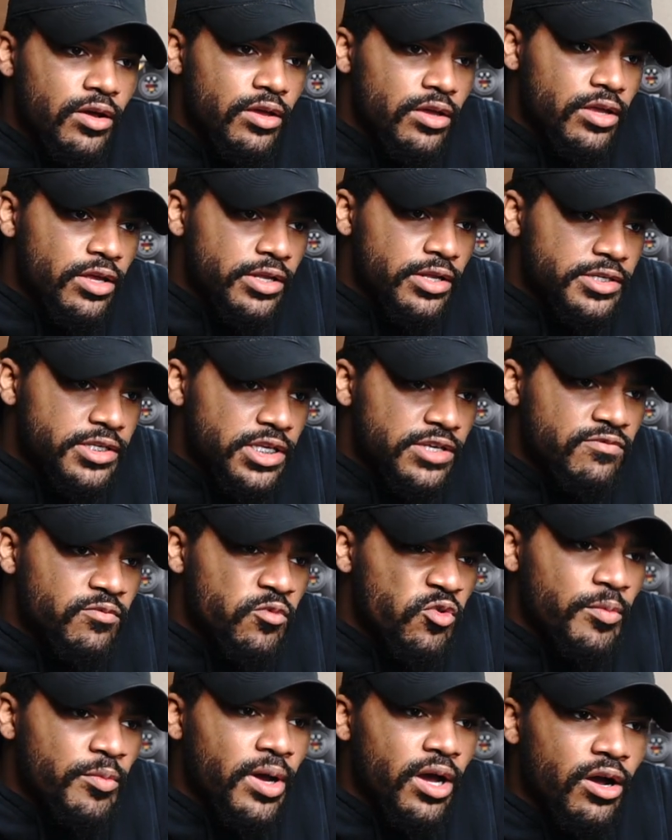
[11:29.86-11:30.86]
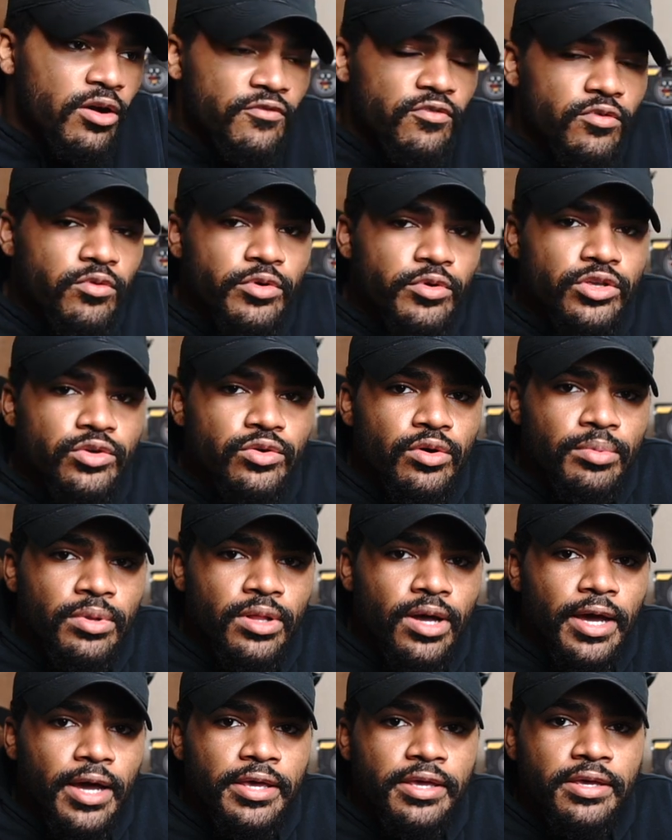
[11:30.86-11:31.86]
it's even more powerful when you
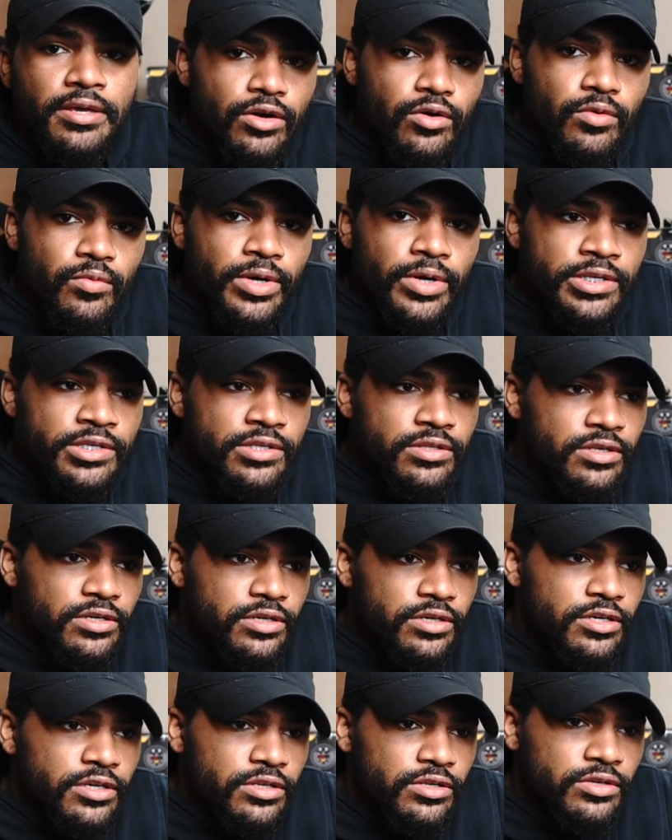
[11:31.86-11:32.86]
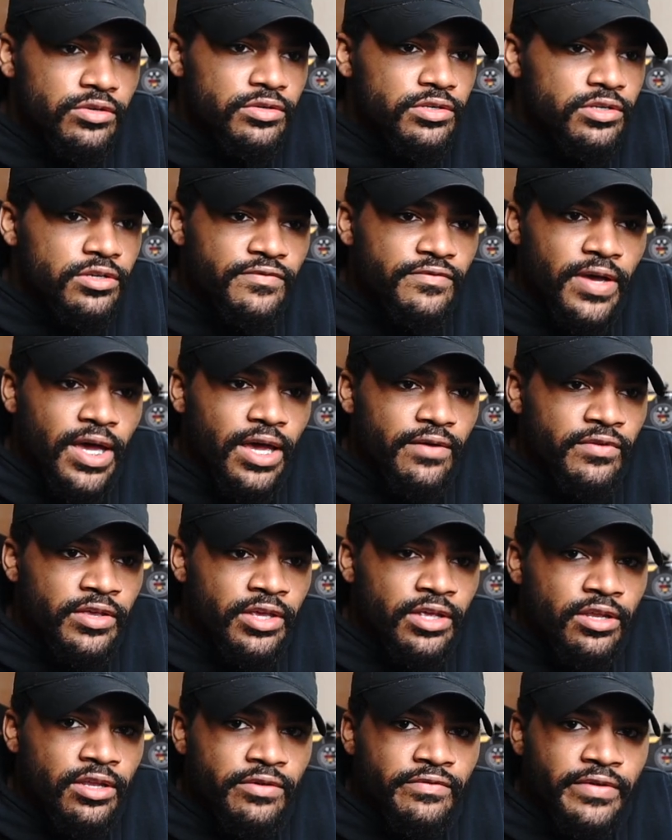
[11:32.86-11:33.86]
apply it. What's the good use of
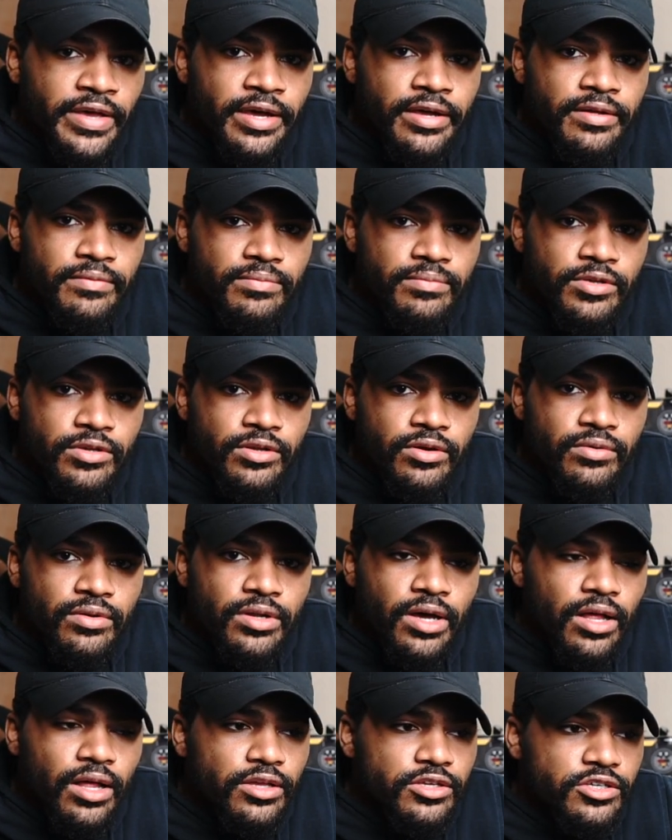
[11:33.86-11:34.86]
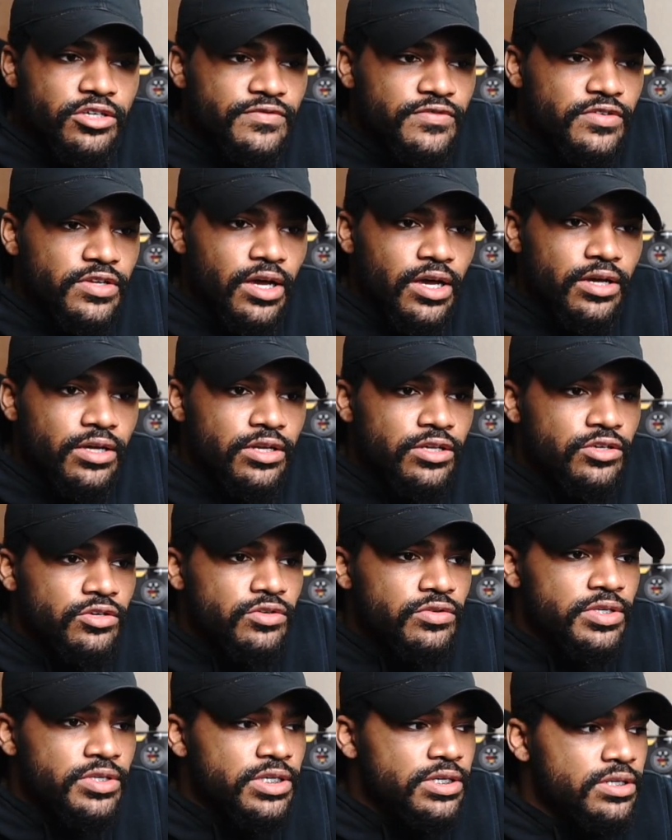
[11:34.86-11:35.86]
having any of that, you know, knowledge if you're not going to
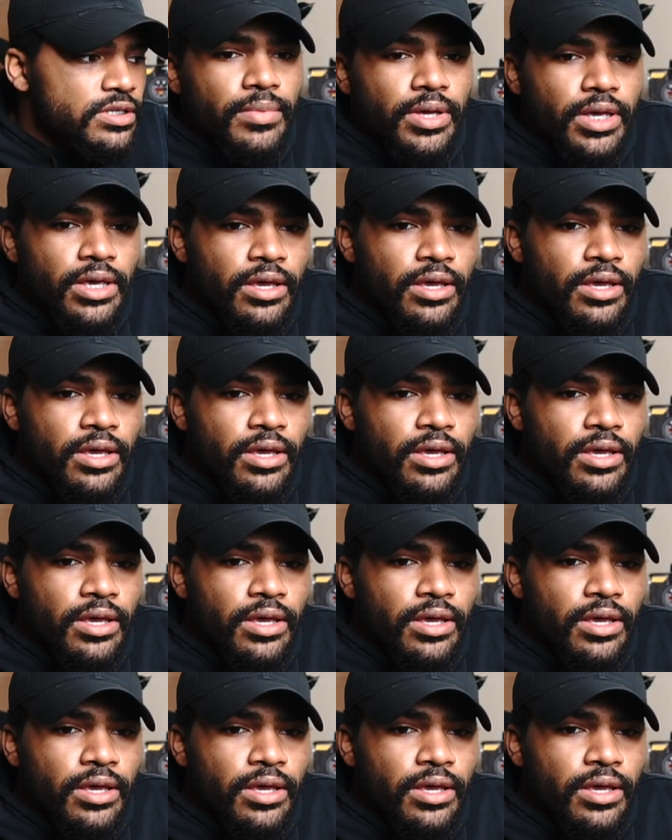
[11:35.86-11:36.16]
use it?